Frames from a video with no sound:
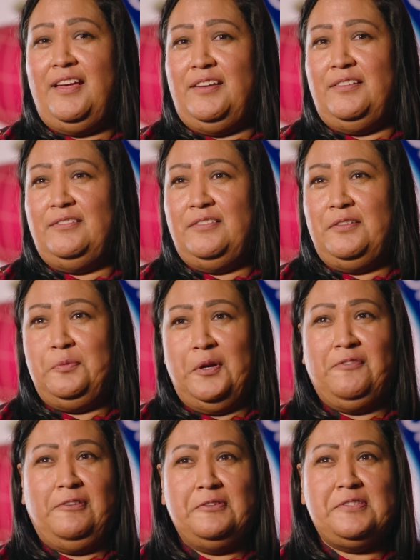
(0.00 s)
And the
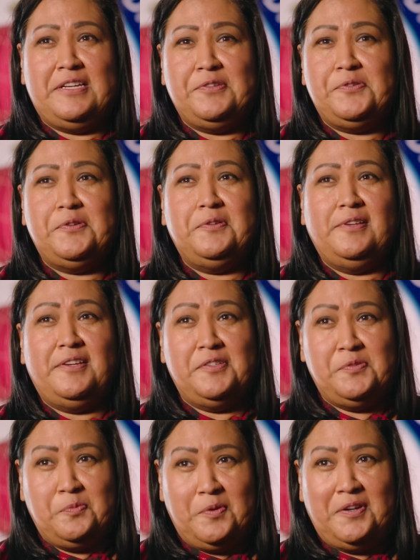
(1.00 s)
Workflow Central
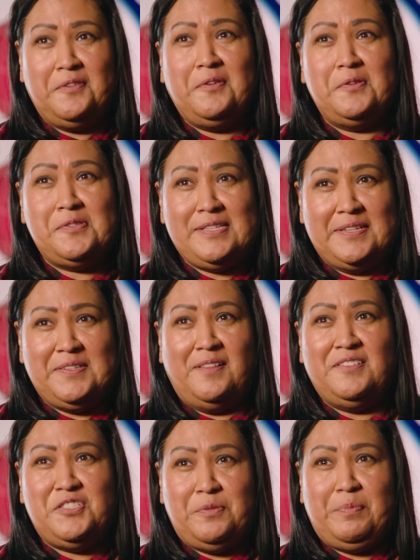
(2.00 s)
is one of those
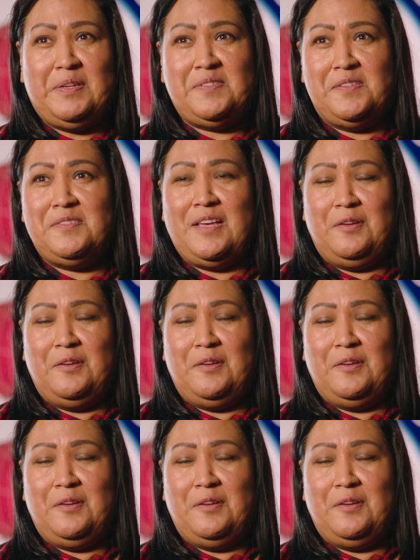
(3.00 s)
technology pieces